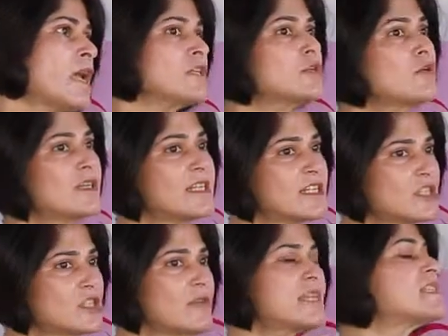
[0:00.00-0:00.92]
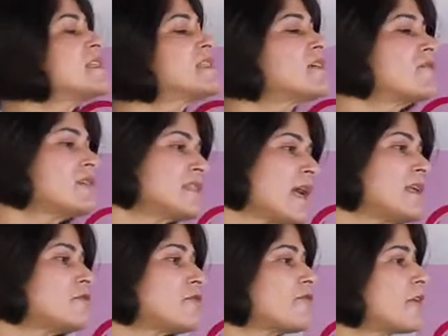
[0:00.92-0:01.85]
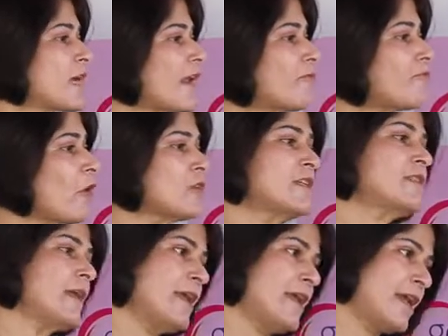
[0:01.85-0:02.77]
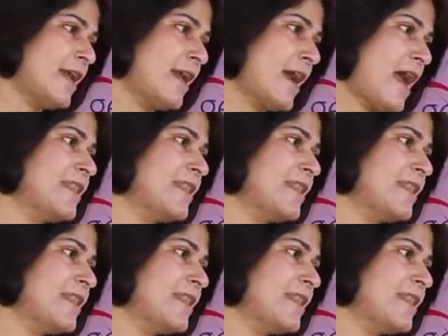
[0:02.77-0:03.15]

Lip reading: So, distress is a result of, again, faulty thinking.